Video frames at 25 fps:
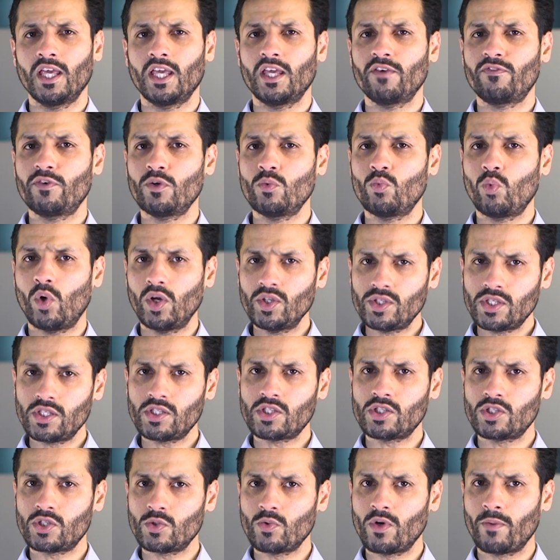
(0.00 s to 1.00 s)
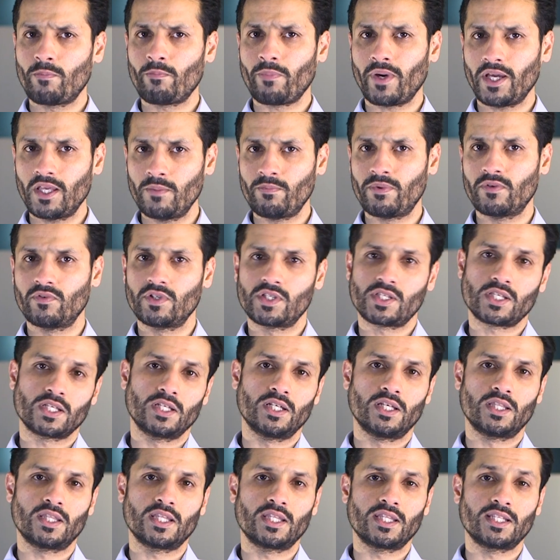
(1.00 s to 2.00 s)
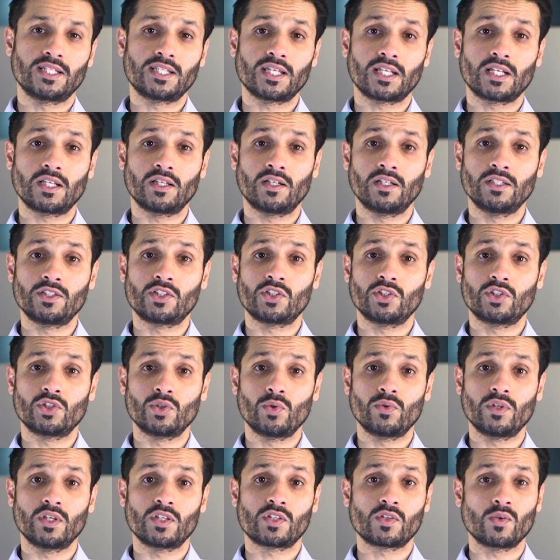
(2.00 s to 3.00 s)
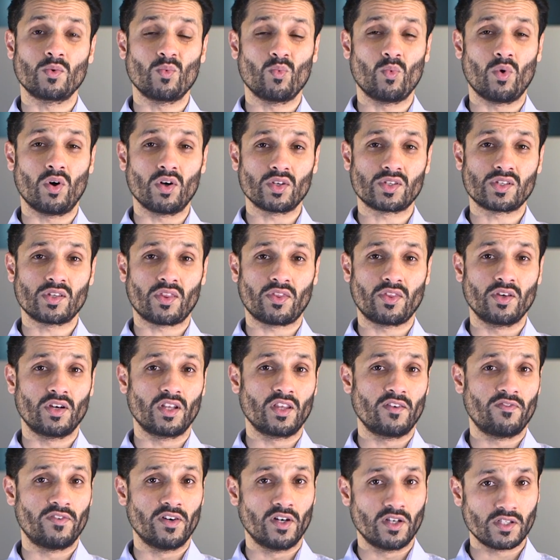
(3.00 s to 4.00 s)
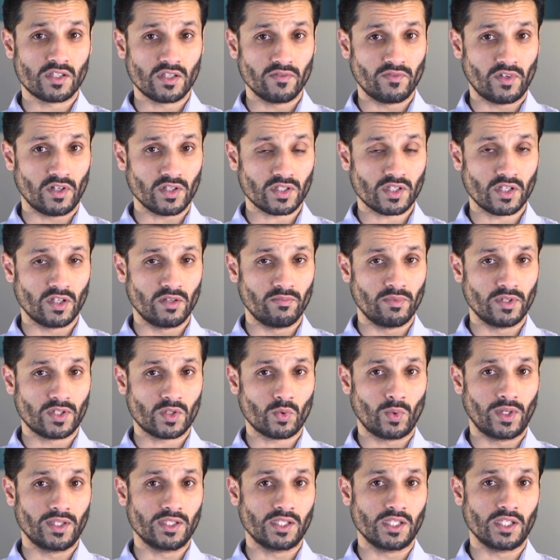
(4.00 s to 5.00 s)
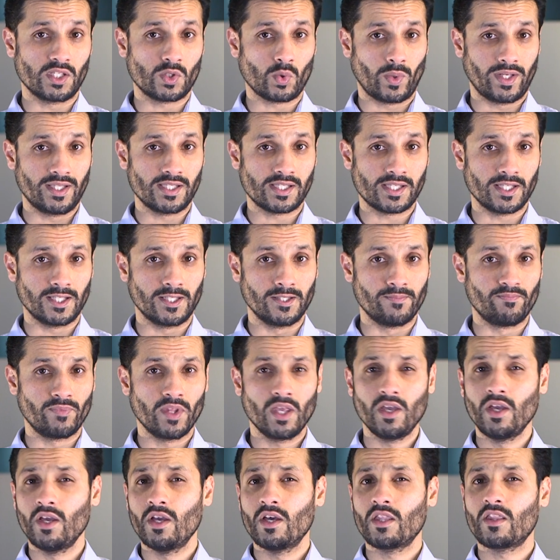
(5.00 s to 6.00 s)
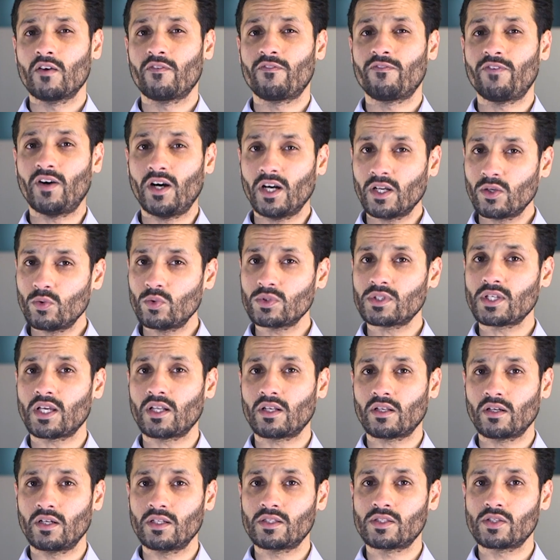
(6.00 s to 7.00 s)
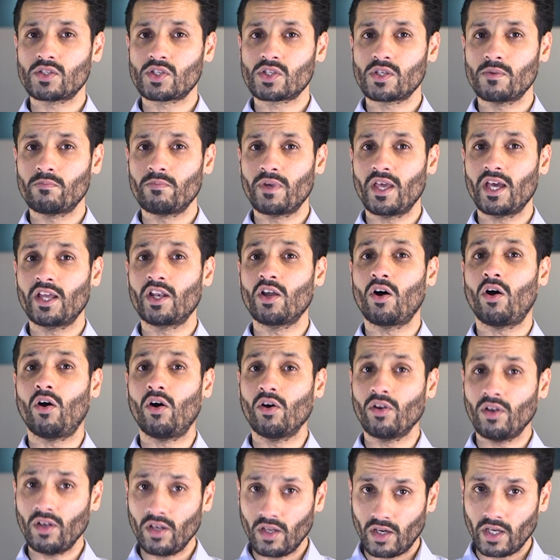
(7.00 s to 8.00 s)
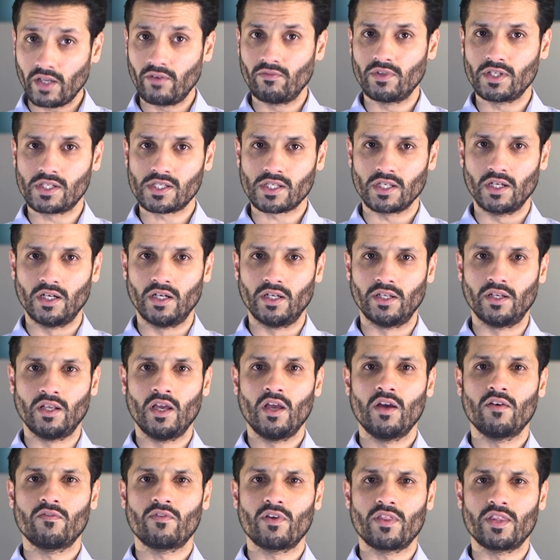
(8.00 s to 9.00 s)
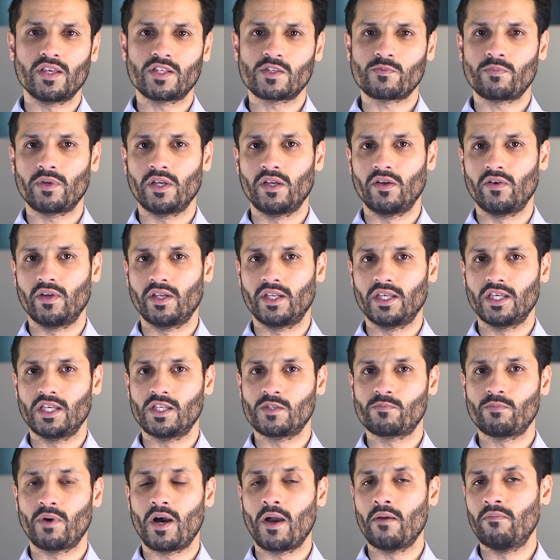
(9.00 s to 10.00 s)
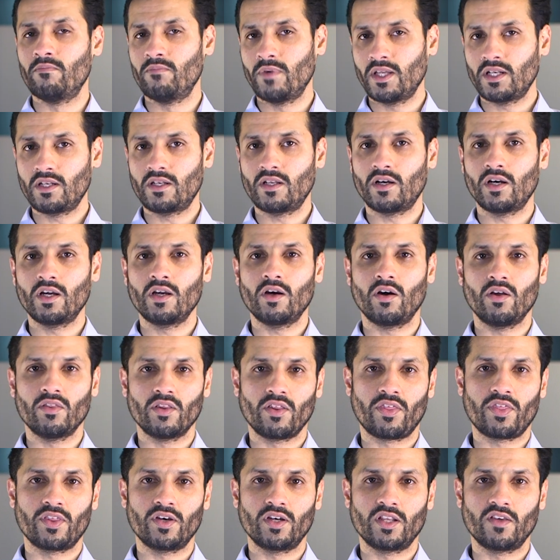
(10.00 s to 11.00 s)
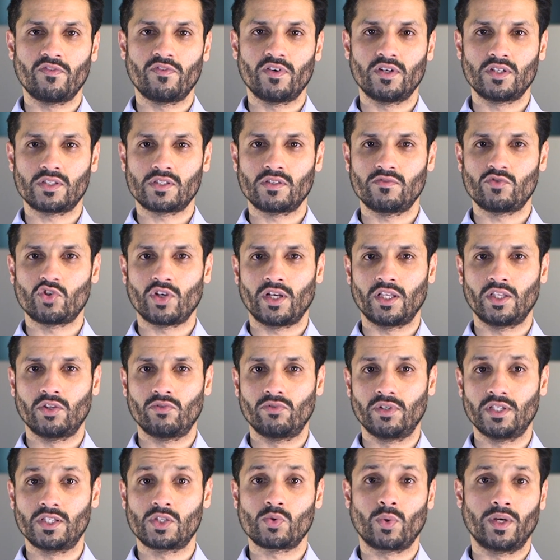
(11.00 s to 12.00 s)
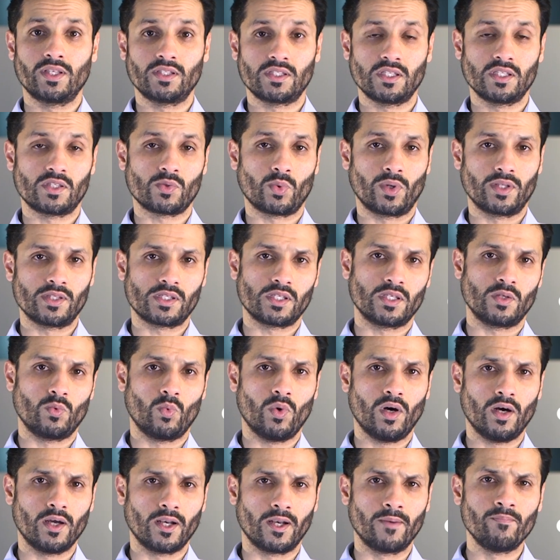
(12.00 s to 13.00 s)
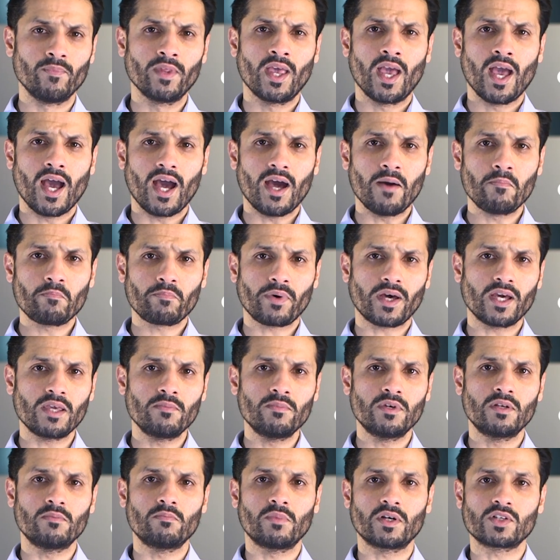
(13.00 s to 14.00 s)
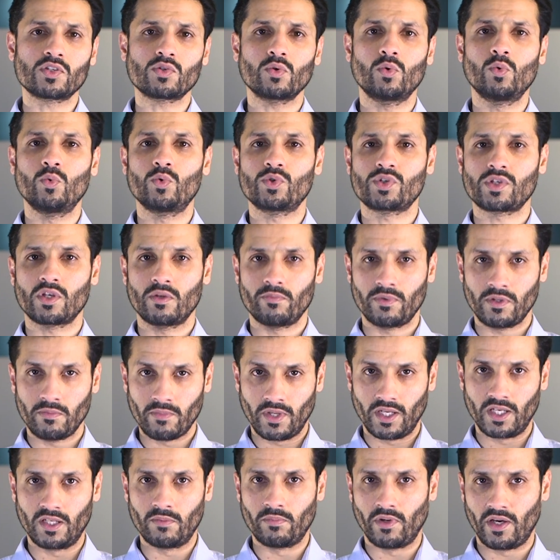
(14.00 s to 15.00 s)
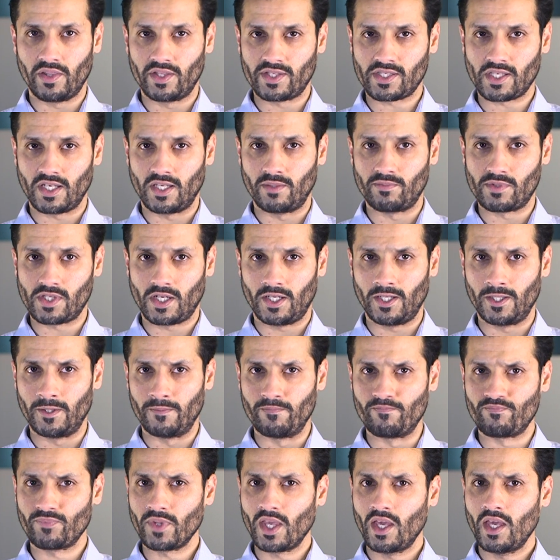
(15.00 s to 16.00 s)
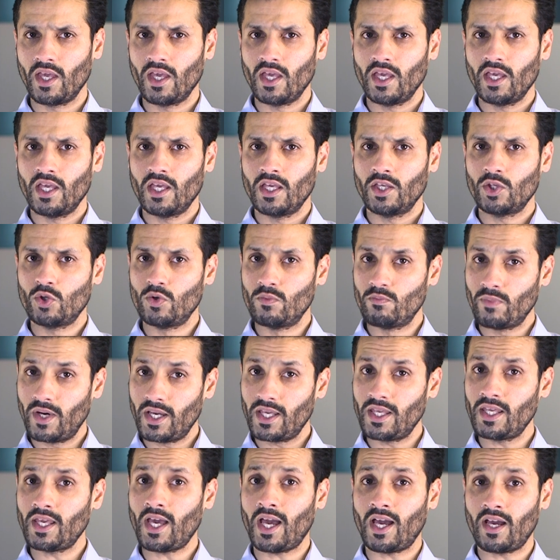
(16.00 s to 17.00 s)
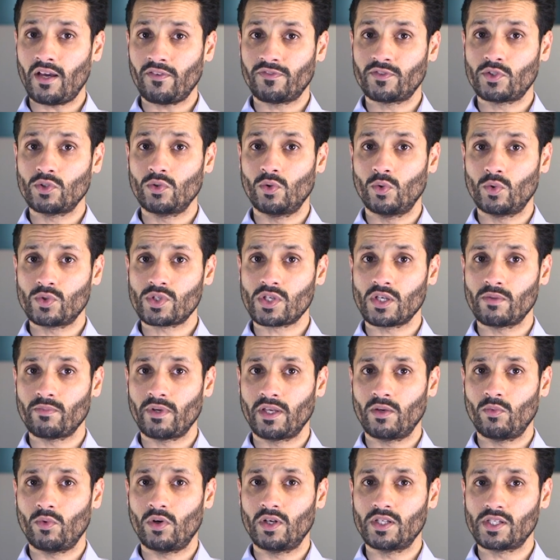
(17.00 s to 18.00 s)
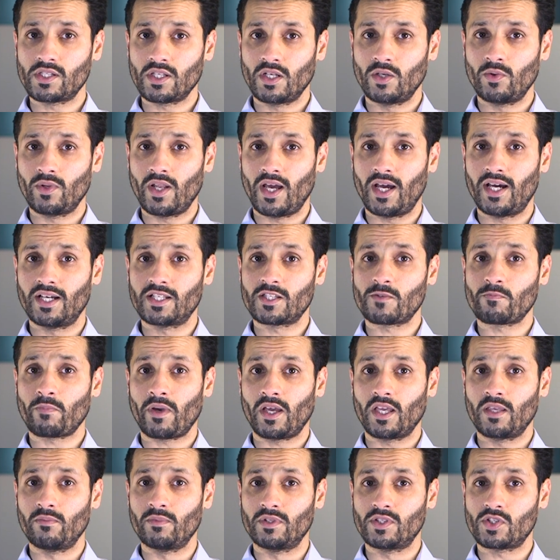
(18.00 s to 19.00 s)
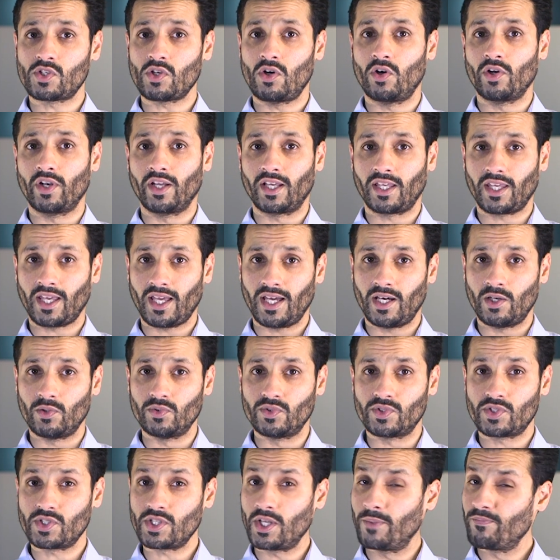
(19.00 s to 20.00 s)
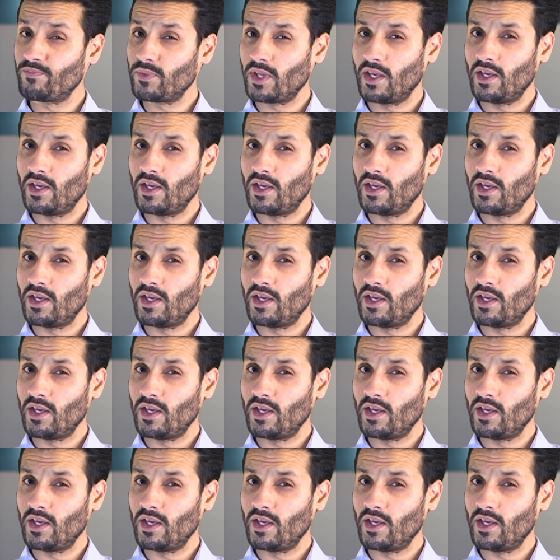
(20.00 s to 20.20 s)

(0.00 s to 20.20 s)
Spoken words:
If you wanted to do a paper return, then the deadline to do this was the 31st of October 2020. The final deadline to submit an online return for this period is by midnight on the 31st of January 2021, and payment must also be made by the same time. You may have to also make what is known as payments on account.